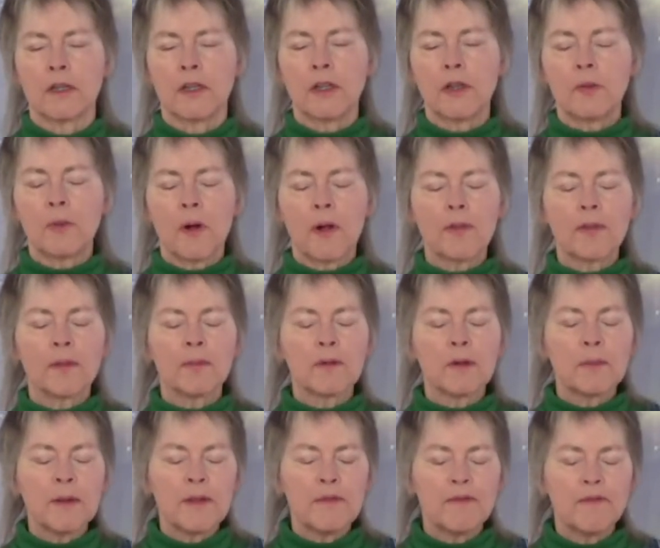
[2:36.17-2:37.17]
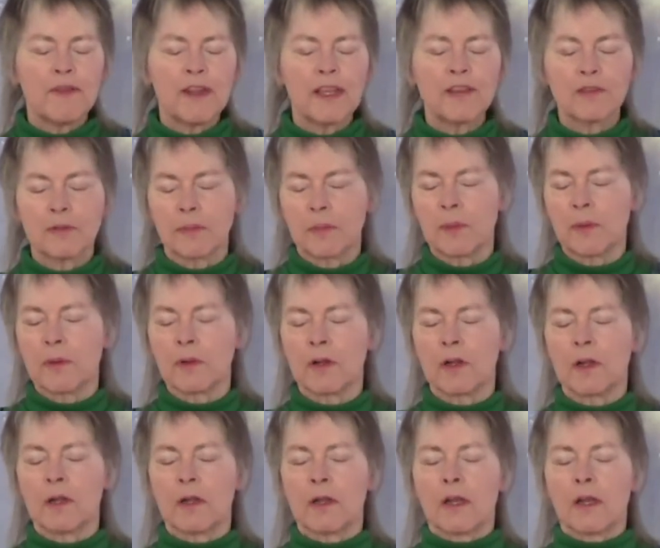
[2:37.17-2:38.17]
You want them to be
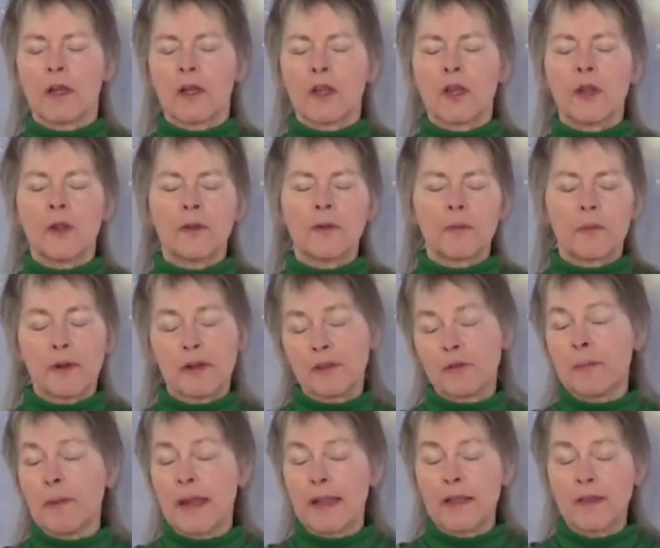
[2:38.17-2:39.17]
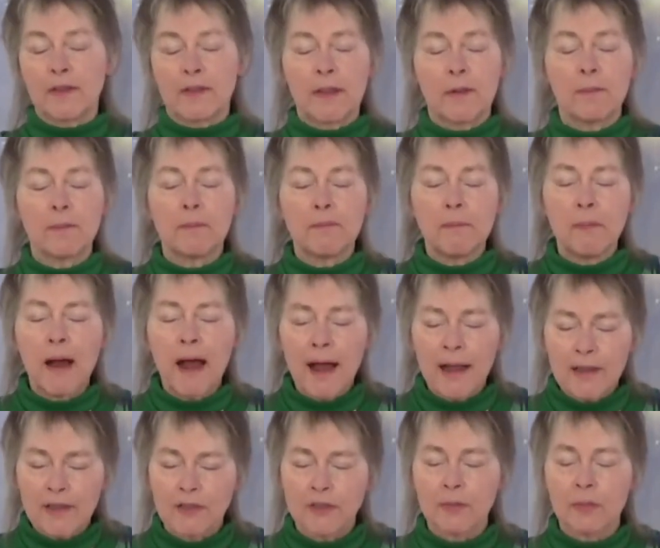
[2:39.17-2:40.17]
feasible, which makes them
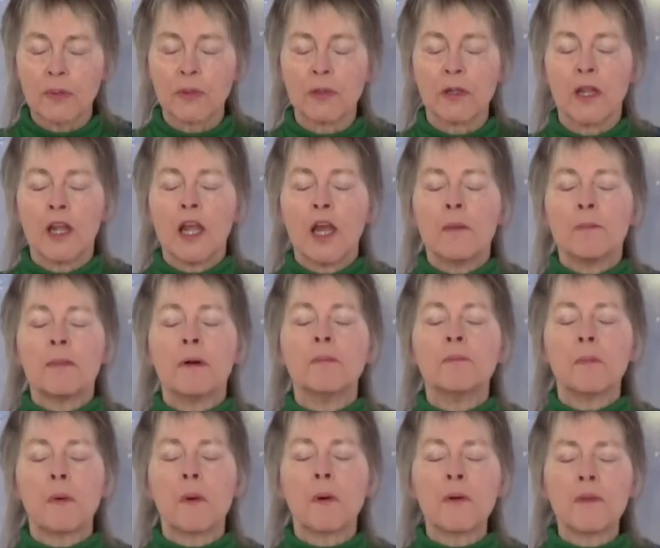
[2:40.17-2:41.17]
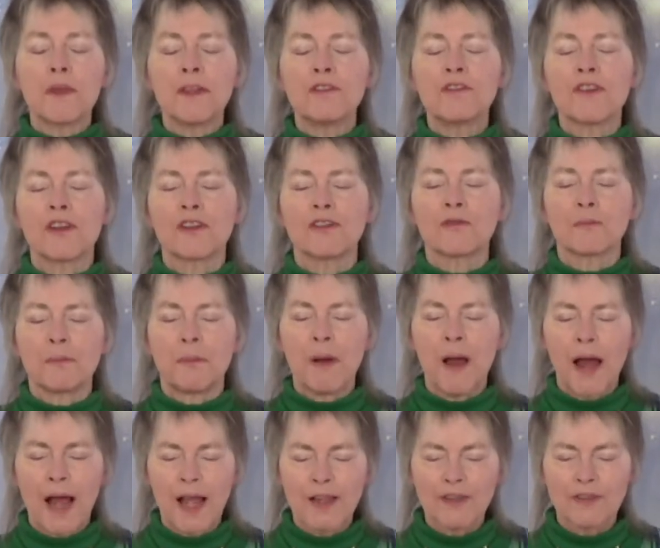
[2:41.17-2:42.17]
possible. But more than just
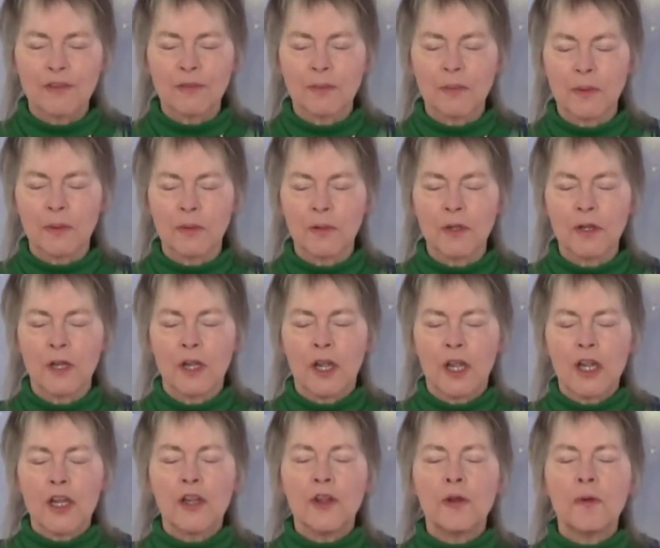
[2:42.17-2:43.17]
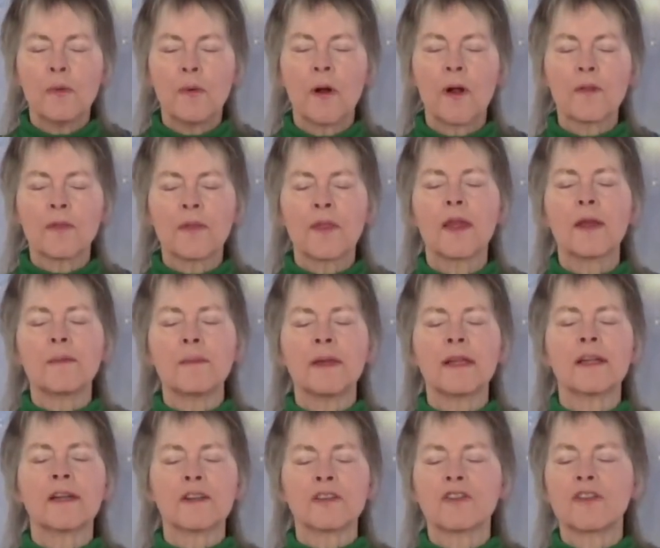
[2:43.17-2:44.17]
possible, you want them,
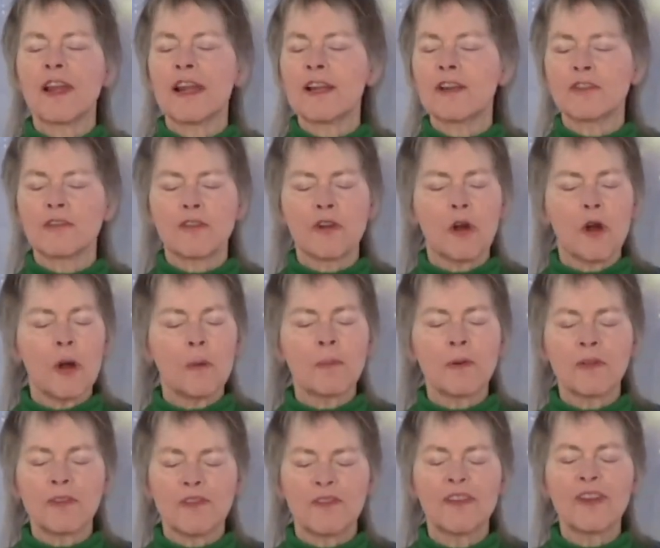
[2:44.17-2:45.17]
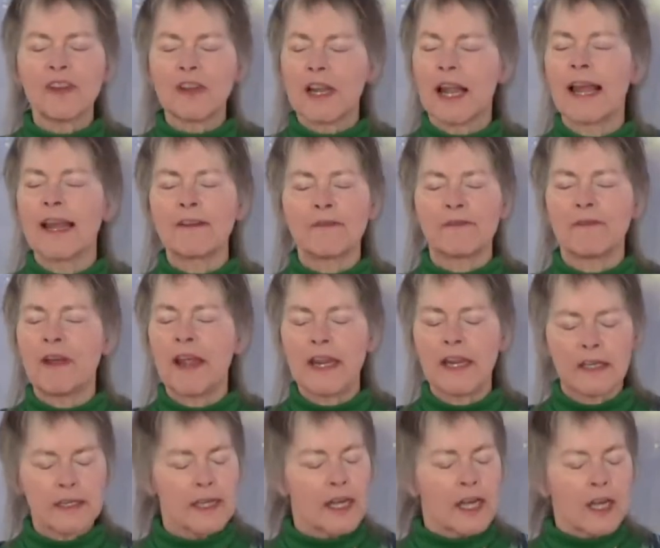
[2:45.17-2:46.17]
in a sense, to almost feel like
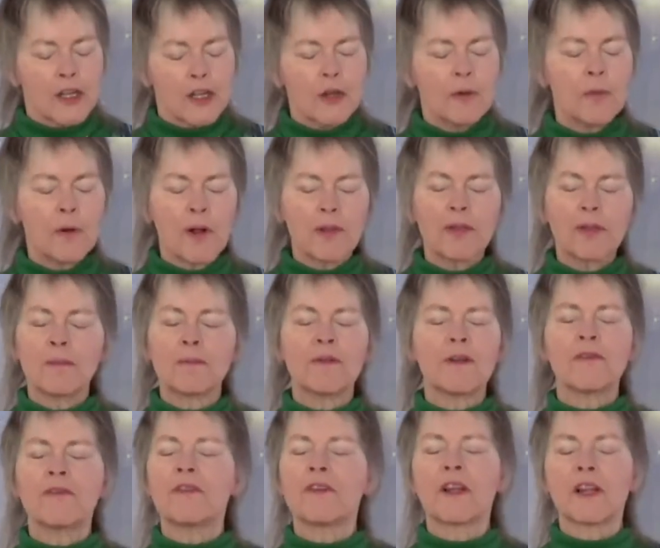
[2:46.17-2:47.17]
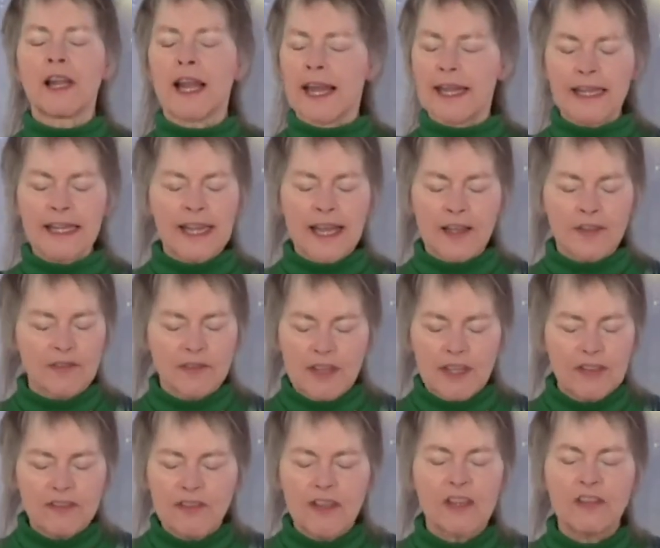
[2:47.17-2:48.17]
fate. You want them to feel like, yes,
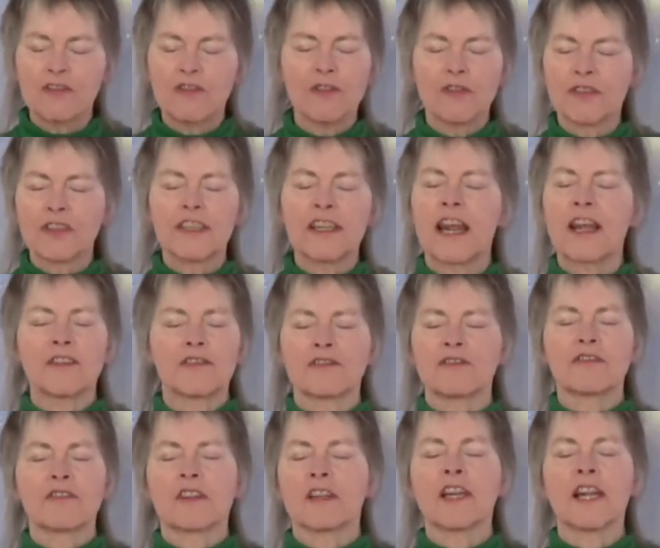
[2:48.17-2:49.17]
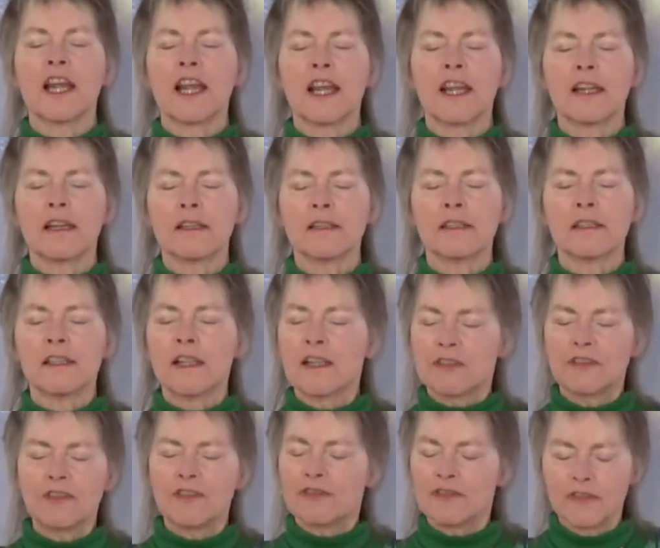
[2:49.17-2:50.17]
this is your destiny.
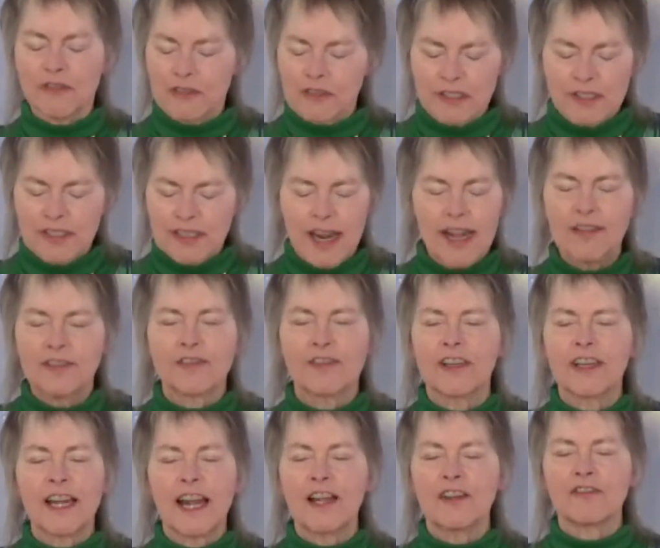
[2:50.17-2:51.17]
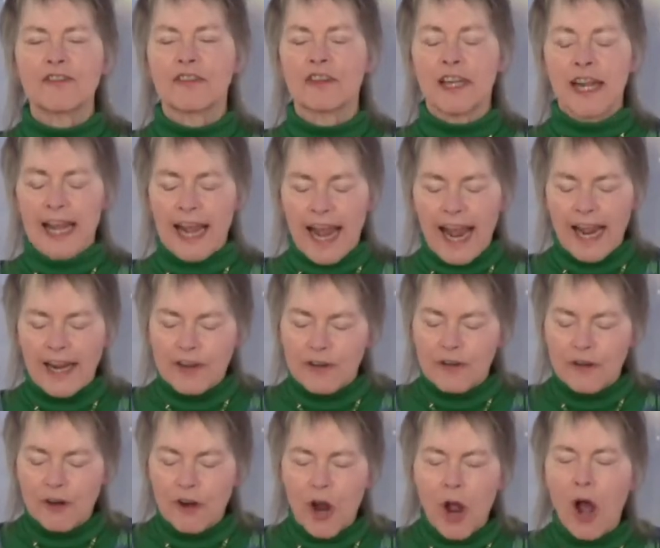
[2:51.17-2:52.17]
This is your destination, and
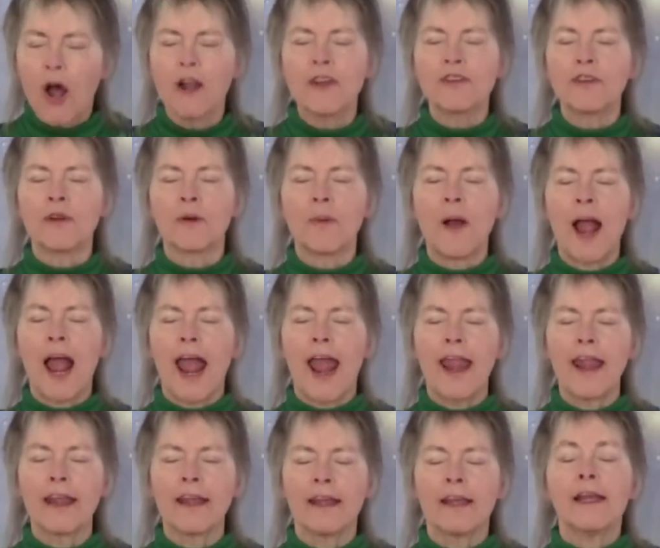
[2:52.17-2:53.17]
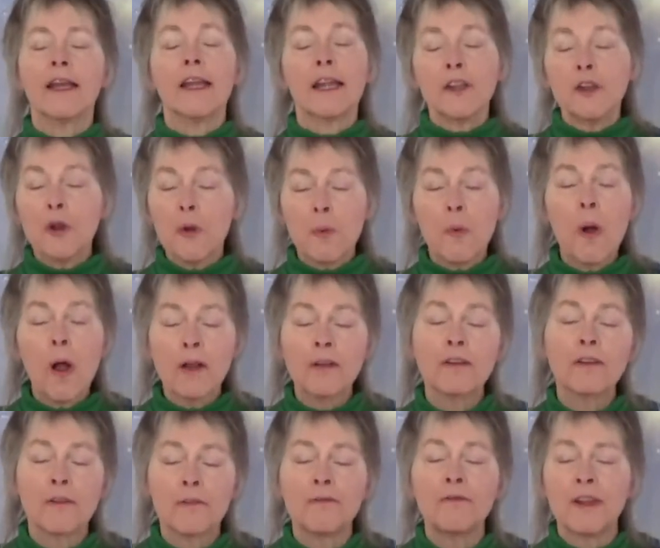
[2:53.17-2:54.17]
you're on your way. And you
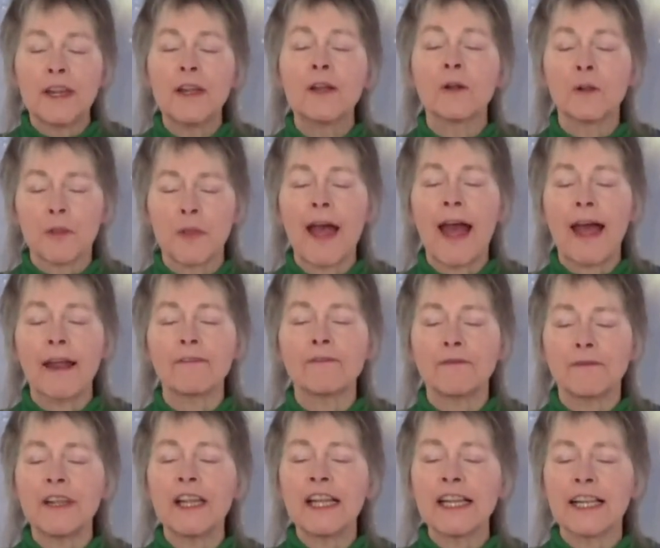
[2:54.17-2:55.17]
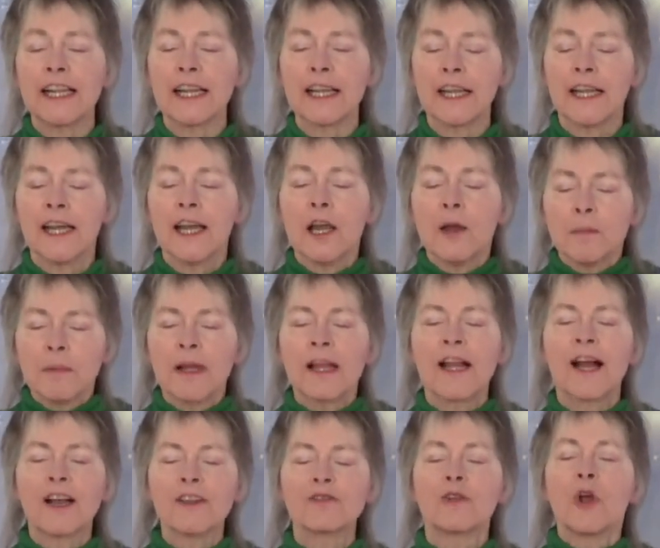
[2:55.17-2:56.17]
want to feel that feeling,
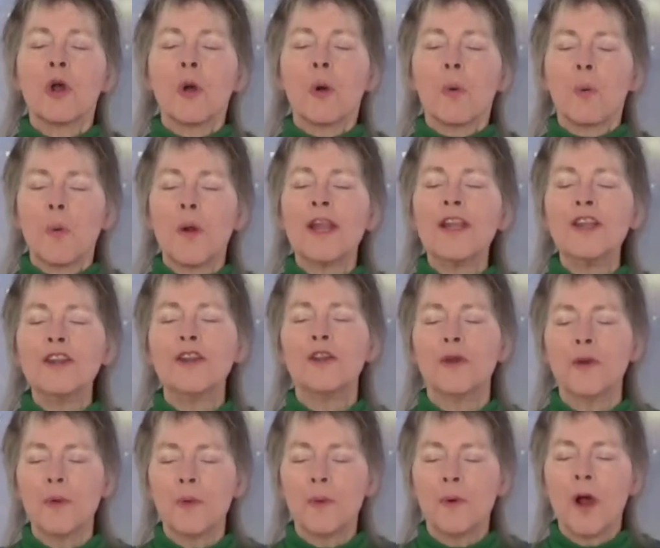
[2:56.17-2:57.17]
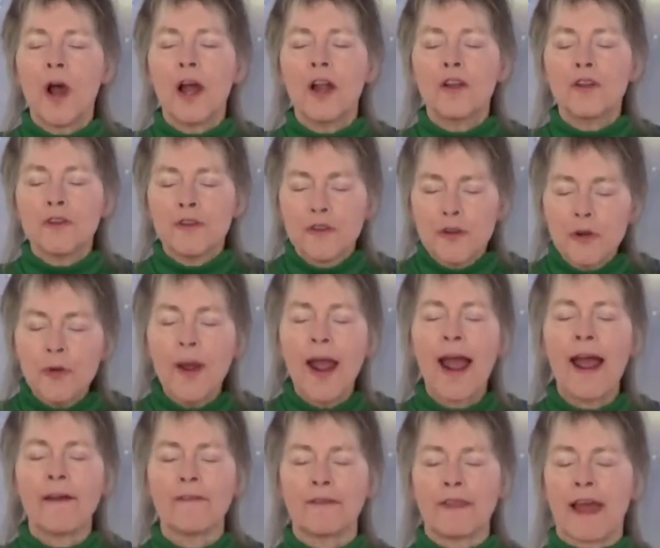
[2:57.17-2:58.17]
because when you do
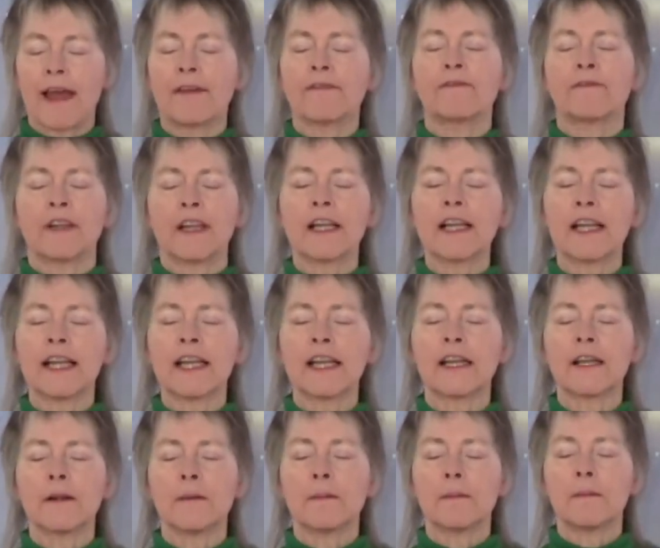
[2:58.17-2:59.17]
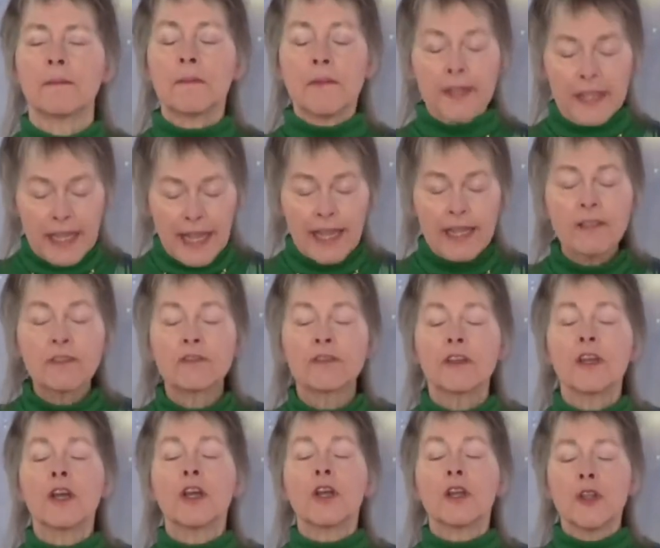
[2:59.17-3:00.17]
have that feeling, yes,
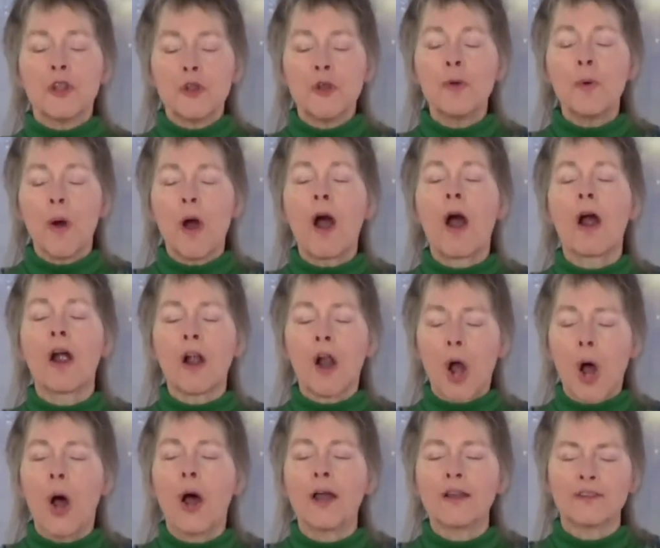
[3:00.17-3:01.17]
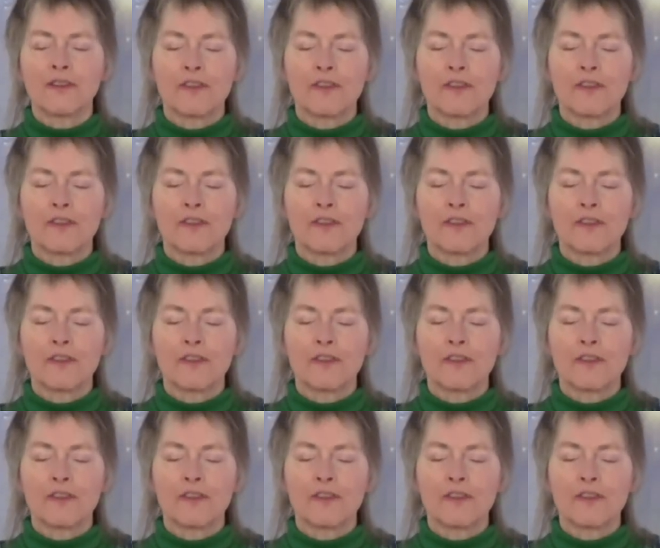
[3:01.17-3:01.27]
you are on